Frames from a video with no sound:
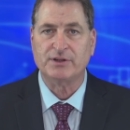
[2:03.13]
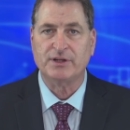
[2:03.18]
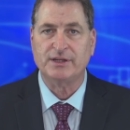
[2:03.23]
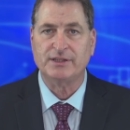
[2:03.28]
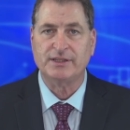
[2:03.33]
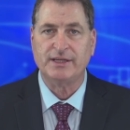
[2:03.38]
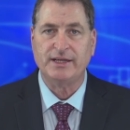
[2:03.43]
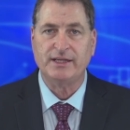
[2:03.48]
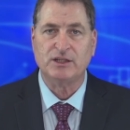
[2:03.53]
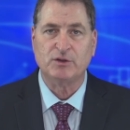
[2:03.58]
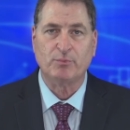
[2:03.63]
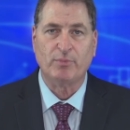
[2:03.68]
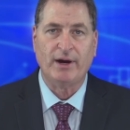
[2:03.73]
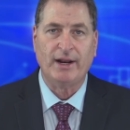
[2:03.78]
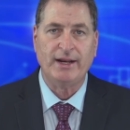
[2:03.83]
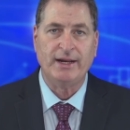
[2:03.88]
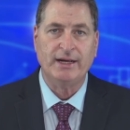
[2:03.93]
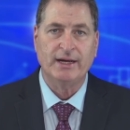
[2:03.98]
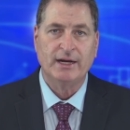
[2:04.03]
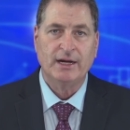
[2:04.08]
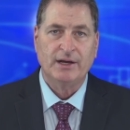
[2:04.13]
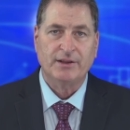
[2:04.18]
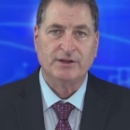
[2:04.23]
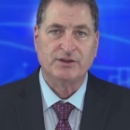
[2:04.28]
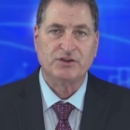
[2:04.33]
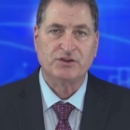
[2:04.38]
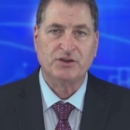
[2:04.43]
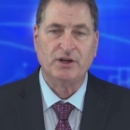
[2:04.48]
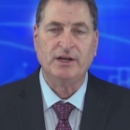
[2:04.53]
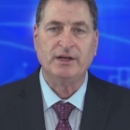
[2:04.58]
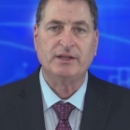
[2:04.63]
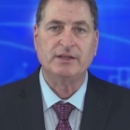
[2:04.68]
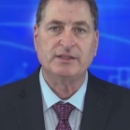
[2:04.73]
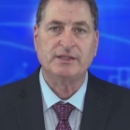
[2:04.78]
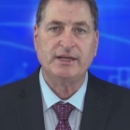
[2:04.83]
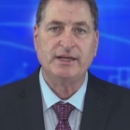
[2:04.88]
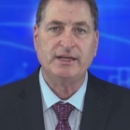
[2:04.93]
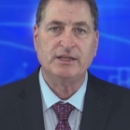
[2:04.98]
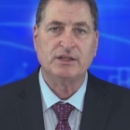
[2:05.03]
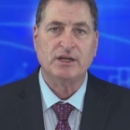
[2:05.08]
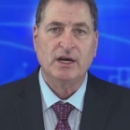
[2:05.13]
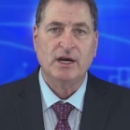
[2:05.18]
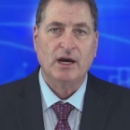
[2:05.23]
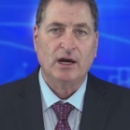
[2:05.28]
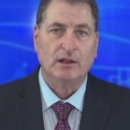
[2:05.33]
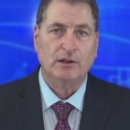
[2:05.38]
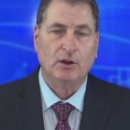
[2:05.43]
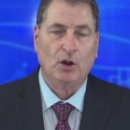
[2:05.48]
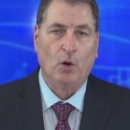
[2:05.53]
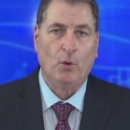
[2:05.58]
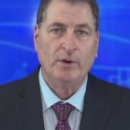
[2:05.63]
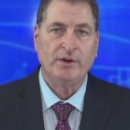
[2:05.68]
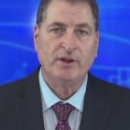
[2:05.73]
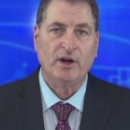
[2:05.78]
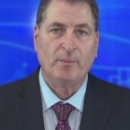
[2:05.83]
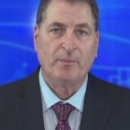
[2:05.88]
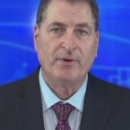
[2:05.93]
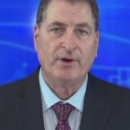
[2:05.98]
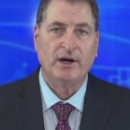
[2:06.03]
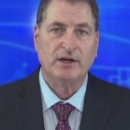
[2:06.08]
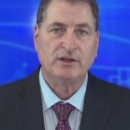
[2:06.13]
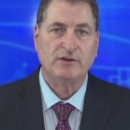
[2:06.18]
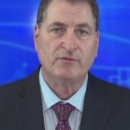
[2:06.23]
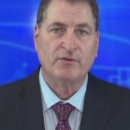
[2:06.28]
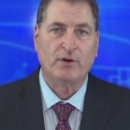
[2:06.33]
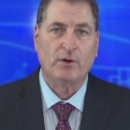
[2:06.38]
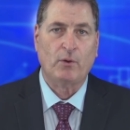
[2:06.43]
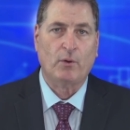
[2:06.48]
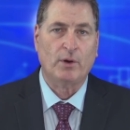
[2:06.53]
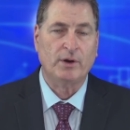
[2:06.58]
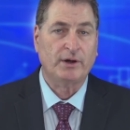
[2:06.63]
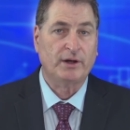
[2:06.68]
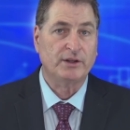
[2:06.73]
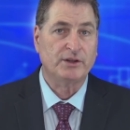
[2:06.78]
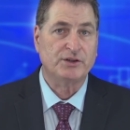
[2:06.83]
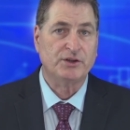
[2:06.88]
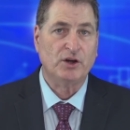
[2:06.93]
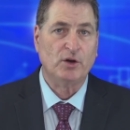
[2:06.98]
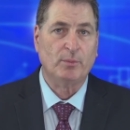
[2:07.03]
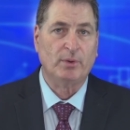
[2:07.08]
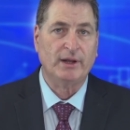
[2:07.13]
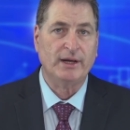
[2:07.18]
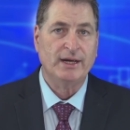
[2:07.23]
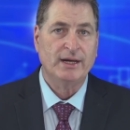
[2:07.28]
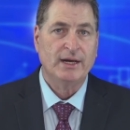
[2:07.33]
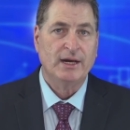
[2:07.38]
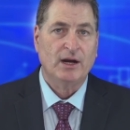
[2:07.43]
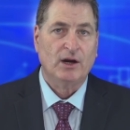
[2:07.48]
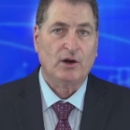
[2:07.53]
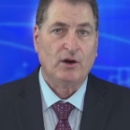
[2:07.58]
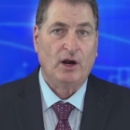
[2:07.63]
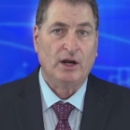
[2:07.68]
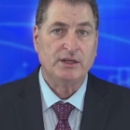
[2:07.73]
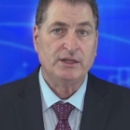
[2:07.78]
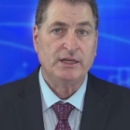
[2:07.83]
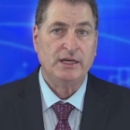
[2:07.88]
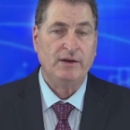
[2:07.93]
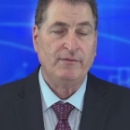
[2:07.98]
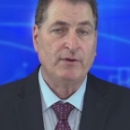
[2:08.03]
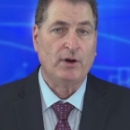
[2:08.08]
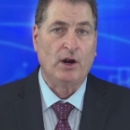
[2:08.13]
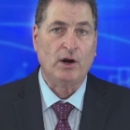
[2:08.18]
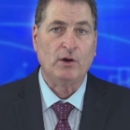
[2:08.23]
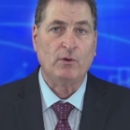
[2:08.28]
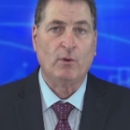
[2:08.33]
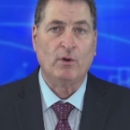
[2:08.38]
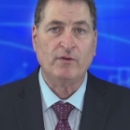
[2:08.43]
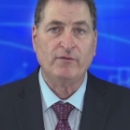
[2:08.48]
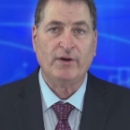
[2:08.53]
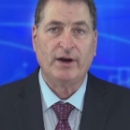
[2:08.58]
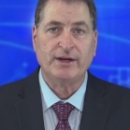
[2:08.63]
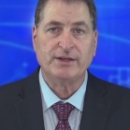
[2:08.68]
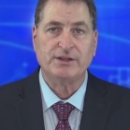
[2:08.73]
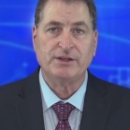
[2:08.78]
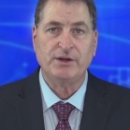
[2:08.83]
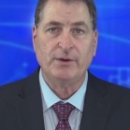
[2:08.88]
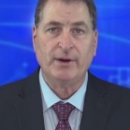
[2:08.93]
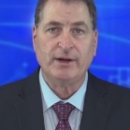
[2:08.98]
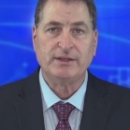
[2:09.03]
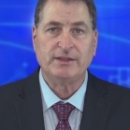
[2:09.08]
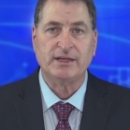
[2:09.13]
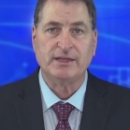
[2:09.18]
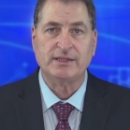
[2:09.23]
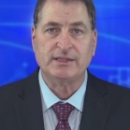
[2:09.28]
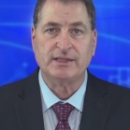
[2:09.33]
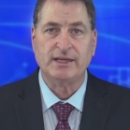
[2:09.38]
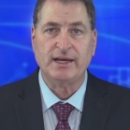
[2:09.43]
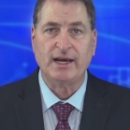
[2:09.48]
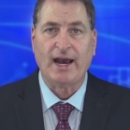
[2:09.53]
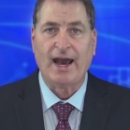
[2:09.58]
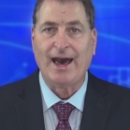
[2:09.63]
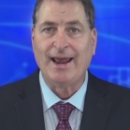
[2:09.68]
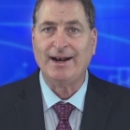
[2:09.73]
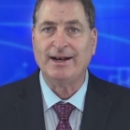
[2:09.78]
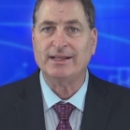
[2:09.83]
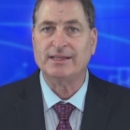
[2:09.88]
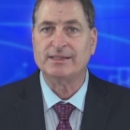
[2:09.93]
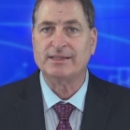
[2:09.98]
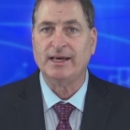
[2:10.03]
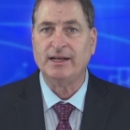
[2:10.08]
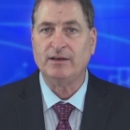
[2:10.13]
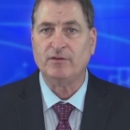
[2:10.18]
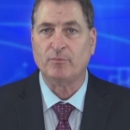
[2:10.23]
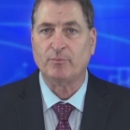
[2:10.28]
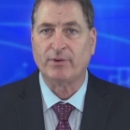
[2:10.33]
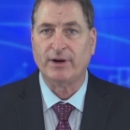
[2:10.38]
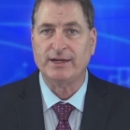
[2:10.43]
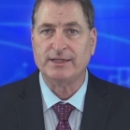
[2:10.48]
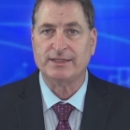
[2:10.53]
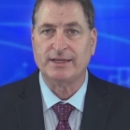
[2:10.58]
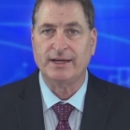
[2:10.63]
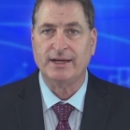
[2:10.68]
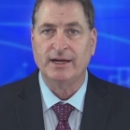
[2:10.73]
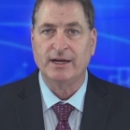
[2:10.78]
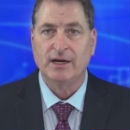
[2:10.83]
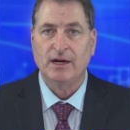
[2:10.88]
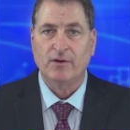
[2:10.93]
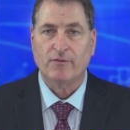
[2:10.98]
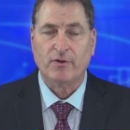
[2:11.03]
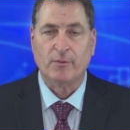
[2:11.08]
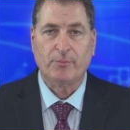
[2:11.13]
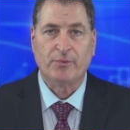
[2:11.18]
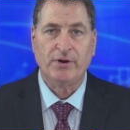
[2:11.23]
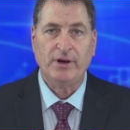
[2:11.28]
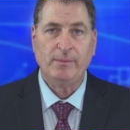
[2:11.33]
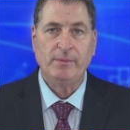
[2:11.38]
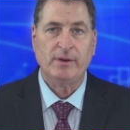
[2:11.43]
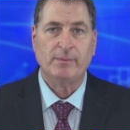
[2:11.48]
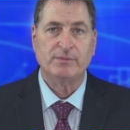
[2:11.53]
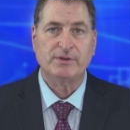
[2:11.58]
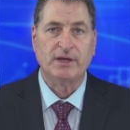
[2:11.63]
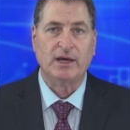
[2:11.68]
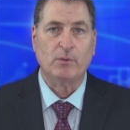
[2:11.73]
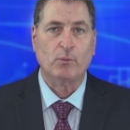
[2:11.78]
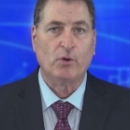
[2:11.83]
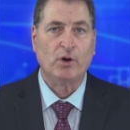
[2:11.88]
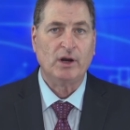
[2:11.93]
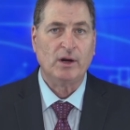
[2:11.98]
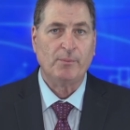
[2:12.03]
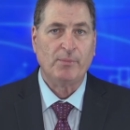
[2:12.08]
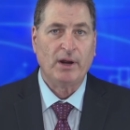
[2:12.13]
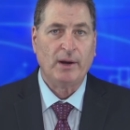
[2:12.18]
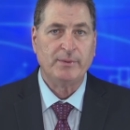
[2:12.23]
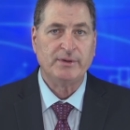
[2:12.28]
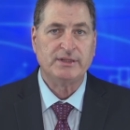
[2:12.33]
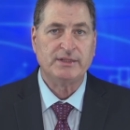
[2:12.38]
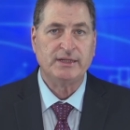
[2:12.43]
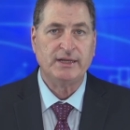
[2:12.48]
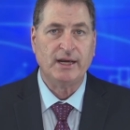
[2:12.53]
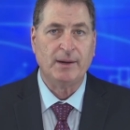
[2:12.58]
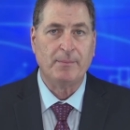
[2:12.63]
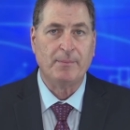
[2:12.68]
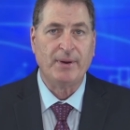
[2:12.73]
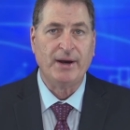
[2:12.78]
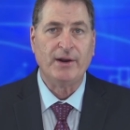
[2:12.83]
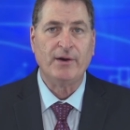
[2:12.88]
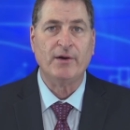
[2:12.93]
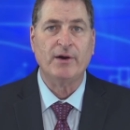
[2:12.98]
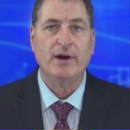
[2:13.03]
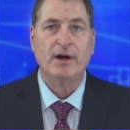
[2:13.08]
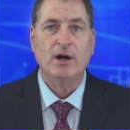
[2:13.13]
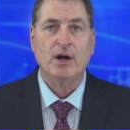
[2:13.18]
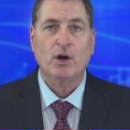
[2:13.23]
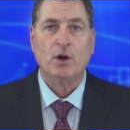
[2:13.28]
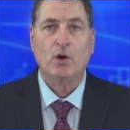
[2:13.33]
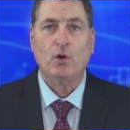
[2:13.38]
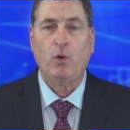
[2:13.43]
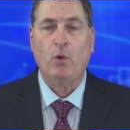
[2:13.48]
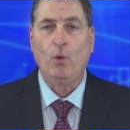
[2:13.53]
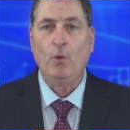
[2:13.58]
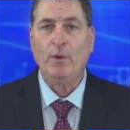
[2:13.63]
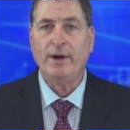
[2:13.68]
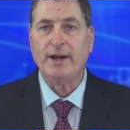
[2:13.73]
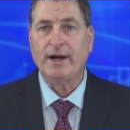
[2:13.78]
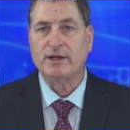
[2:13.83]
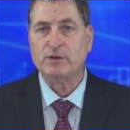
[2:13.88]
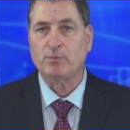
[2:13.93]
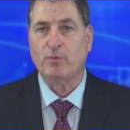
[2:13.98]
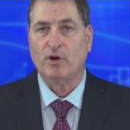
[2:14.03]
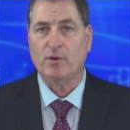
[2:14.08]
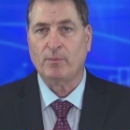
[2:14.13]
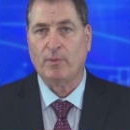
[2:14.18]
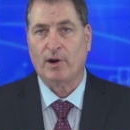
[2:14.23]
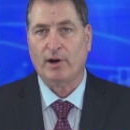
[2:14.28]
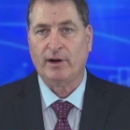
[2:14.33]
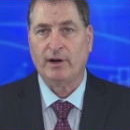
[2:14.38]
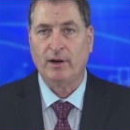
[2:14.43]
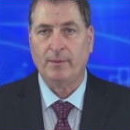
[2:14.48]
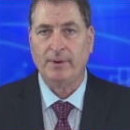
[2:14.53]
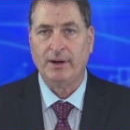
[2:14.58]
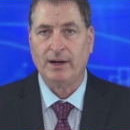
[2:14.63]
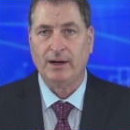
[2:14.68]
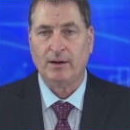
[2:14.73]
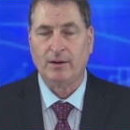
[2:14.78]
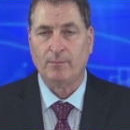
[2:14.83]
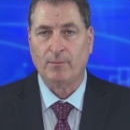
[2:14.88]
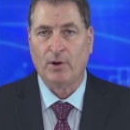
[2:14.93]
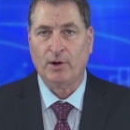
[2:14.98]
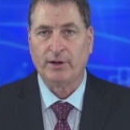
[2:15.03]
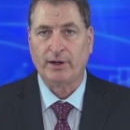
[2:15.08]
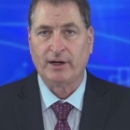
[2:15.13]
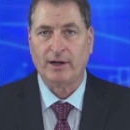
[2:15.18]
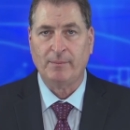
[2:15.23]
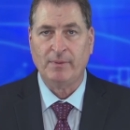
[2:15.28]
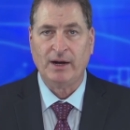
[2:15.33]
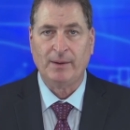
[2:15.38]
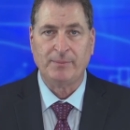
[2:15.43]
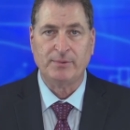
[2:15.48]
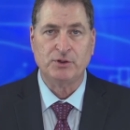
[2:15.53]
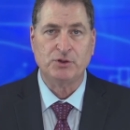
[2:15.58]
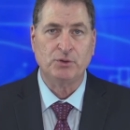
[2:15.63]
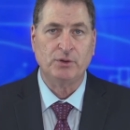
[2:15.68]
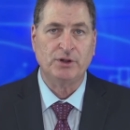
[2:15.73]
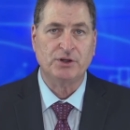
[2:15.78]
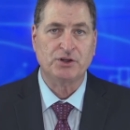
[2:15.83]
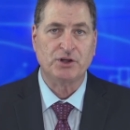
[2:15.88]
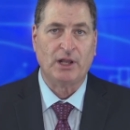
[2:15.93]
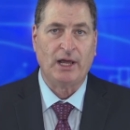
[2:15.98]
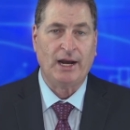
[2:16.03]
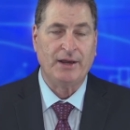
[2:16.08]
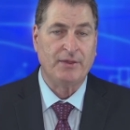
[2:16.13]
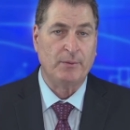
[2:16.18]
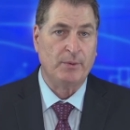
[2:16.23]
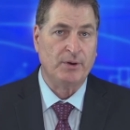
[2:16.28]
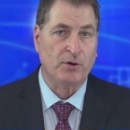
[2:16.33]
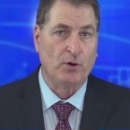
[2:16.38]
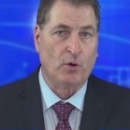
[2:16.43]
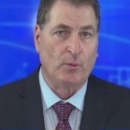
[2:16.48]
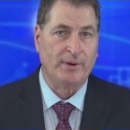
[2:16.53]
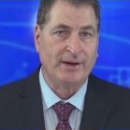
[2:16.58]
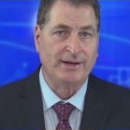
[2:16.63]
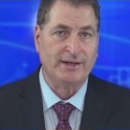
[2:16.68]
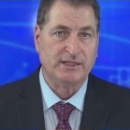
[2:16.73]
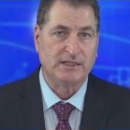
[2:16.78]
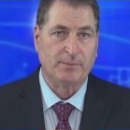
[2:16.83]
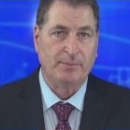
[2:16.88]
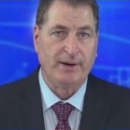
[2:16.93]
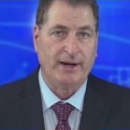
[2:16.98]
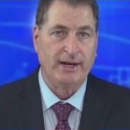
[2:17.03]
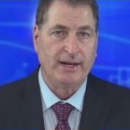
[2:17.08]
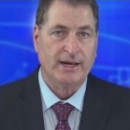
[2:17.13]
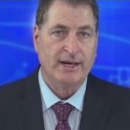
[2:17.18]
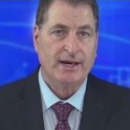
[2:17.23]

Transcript: disease spreading, the stunt disease, lowering their production for corn considerably, causing even our corn values in the U.S. to see added incentive pricing for premiums. That we're going to probably see a better corn export market coming up in June and July than we normally anticipate,